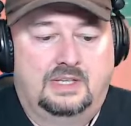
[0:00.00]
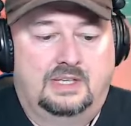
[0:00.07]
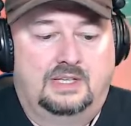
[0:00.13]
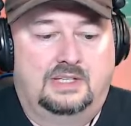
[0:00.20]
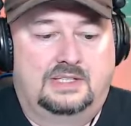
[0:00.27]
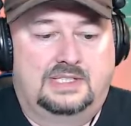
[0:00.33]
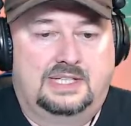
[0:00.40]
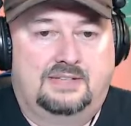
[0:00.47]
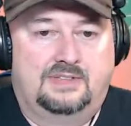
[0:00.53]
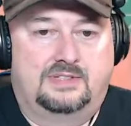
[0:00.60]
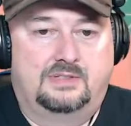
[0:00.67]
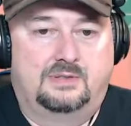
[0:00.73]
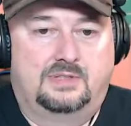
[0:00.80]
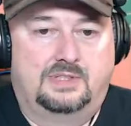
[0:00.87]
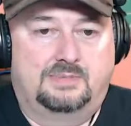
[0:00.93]
You can see I have the
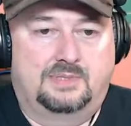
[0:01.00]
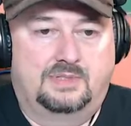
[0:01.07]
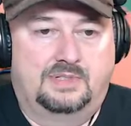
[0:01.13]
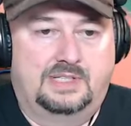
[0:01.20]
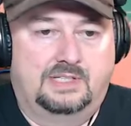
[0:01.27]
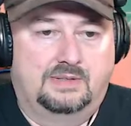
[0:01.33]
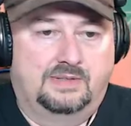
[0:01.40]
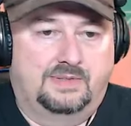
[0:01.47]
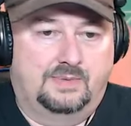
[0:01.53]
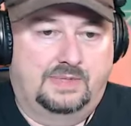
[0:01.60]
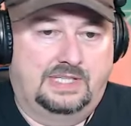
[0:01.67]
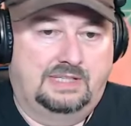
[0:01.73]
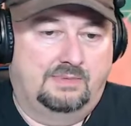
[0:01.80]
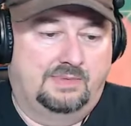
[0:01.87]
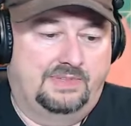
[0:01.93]
two clips on here,
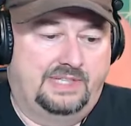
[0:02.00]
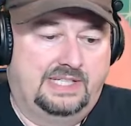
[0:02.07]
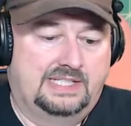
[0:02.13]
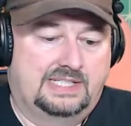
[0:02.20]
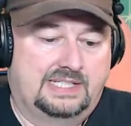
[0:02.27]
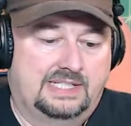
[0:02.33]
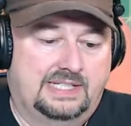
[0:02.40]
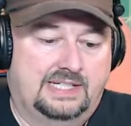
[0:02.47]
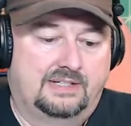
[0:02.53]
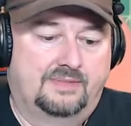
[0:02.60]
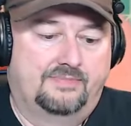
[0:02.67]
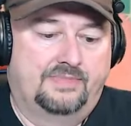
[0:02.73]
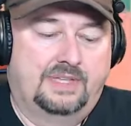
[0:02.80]
again, with the insulator.